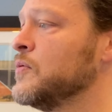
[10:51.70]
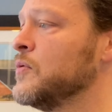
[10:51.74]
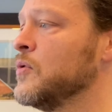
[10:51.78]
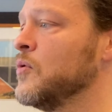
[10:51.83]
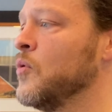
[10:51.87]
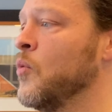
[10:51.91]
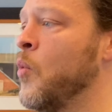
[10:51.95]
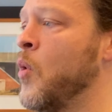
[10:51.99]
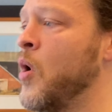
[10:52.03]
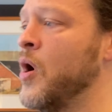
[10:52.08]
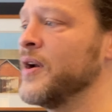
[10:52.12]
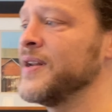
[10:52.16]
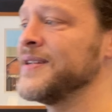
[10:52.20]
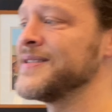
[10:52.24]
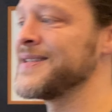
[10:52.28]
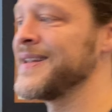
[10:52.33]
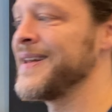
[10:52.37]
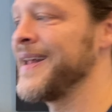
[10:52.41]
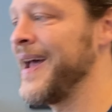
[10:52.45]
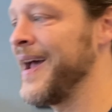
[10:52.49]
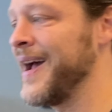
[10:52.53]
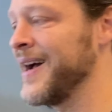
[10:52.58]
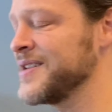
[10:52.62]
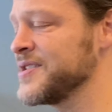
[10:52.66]
One is an
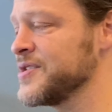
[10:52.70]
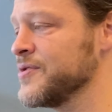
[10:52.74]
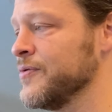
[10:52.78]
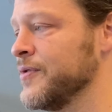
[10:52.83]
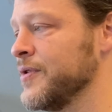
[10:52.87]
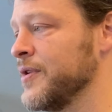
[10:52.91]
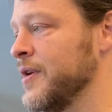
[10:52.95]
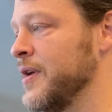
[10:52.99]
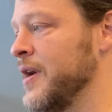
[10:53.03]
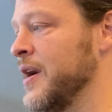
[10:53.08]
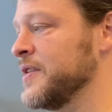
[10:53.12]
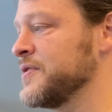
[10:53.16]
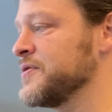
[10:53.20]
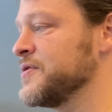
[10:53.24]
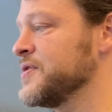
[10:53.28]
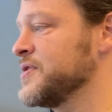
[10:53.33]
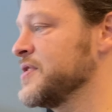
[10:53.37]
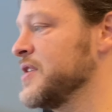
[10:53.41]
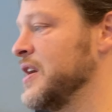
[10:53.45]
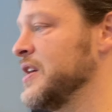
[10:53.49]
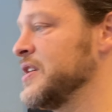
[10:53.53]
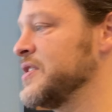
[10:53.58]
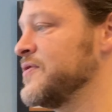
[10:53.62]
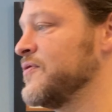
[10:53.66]
excellent
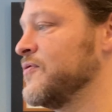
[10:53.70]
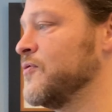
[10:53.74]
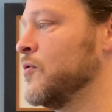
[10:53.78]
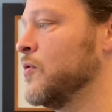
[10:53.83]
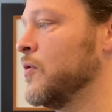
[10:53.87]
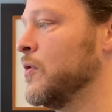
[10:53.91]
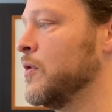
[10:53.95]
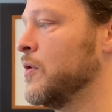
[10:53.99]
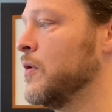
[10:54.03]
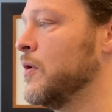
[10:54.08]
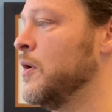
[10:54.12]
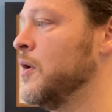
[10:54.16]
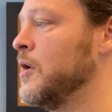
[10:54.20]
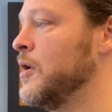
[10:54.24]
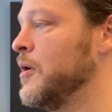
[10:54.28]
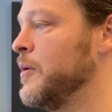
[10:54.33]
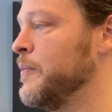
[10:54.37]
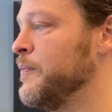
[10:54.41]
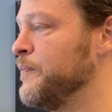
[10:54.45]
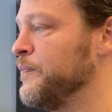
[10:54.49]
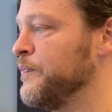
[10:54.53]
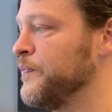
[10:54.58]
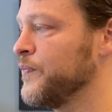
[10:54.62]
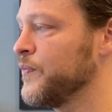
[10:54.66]
exercise for
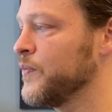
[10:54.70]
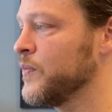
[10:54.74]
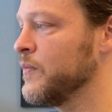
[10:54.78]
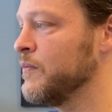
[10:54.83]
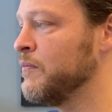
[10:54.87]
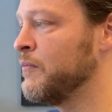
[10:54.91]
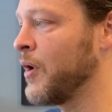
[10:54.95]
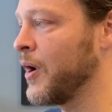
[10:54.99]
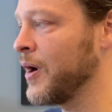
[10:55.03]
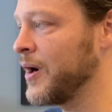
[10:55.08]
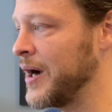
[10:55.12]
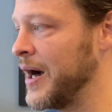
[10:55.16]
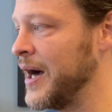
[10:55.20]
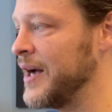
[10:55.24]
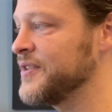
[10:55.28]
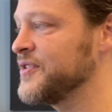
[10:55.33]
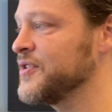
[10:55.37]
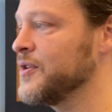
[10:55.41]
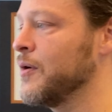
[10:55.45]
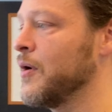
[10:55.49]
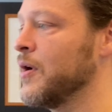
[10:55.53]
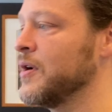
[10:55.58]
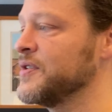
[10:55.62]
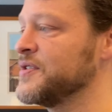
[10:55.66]

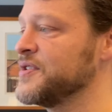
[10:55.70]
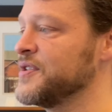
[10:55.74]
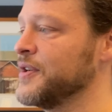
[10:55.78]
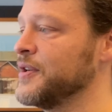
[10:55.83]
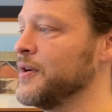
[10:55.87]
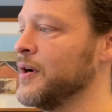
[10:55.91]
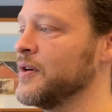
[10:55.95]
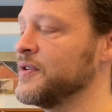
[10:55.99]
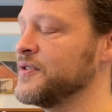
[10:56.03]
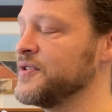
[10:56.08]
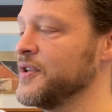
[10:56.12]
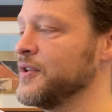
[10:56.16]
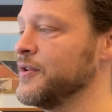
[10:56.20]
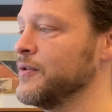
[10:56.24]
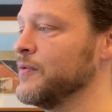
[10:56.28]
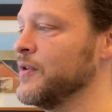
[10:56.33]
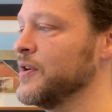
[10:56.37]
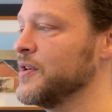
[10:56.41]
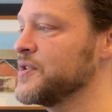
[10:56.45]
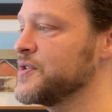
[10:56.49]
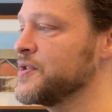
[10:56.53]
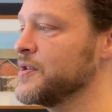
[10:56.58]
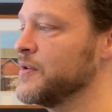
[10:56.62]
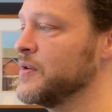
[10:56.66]
marcato
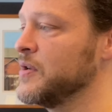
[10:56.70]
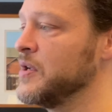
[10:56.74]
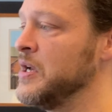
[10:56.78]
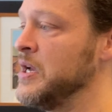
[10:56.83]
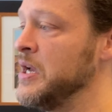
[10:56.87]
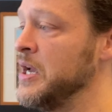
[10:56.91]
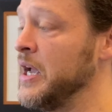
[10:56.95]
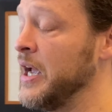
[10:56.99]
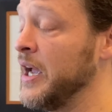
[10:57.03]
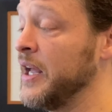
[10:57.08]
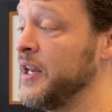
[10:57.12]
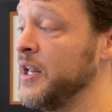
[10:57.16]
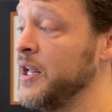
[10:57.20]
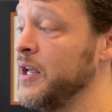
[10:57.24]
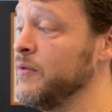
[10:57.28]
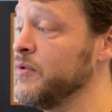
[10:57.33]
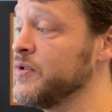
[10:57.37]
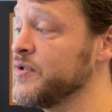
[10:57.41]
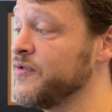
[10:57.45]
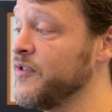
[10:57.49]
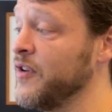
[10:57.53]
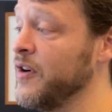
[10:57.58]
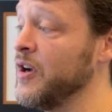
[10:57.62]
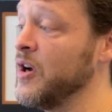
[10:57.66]
articulation. And he
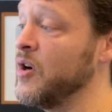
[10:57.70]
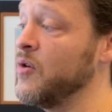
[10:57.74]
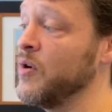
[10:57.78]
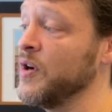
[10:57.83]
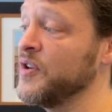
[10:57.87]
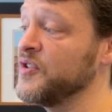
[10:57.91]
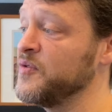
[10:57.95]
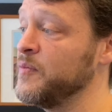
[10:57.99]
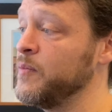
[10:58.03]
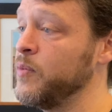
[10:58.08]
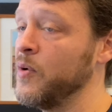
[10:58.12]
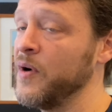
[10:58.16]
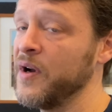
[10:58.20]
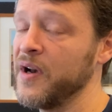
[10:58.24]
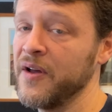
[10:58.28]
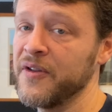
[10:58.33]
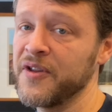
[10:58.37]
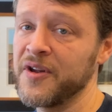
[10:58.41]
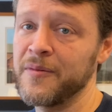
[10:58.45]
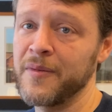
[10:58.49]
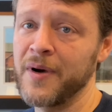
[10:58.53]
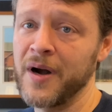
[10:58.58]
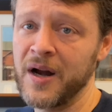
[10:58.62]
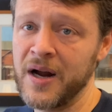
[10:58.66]
was very quick to point out
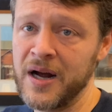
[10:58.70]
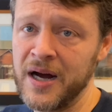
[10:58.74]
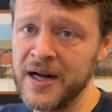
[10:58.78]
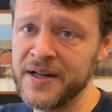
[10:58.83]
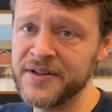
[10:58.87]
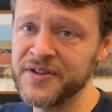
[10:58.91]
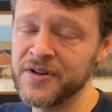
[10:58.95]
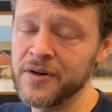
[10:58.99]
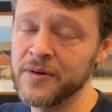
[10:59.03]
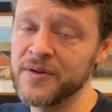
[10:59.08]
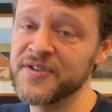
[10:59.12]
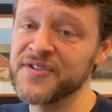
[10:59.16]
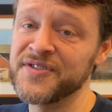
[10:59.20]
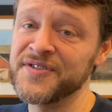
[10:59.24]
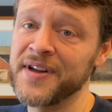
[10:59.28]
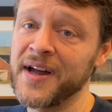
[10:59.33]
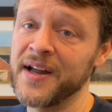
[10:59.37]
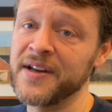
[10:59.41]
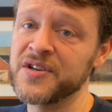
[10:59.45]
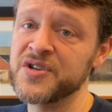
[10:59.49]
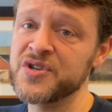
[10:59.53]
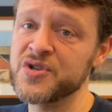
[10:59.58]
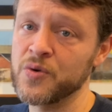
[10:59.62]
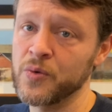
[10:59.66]
that marcato is
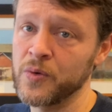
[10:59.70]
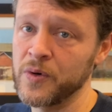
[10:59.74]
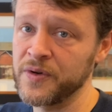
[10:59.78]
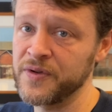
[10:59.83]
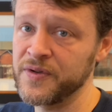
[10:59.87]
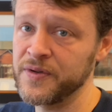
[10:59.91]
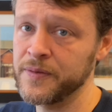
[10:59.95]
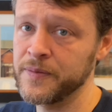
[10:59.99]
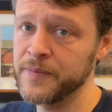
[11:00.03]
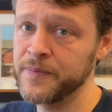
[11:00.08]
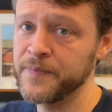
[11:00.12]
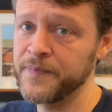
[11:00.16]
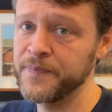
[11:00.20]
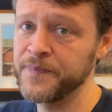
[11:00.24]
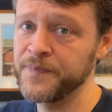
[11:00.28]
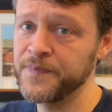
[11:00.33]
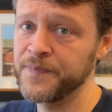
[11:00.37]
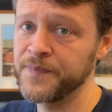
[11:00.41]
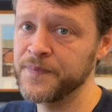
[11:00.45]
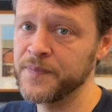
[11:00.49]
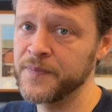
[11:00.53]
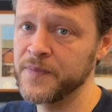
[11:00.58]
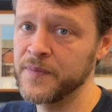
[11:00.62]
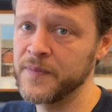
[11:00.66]
not short.
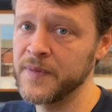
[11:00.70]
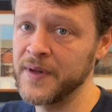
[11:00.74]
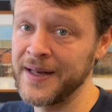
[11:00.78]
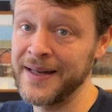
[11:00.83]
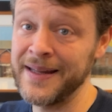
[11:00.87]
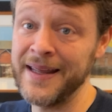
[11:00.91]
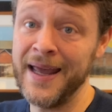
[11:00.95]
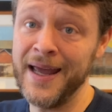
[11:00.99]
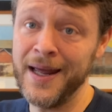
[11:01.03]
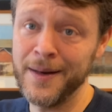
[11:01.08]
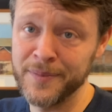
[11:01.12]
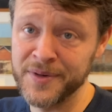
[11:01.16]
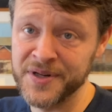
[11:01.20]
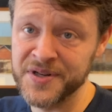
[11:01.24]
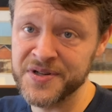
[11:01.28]
It can be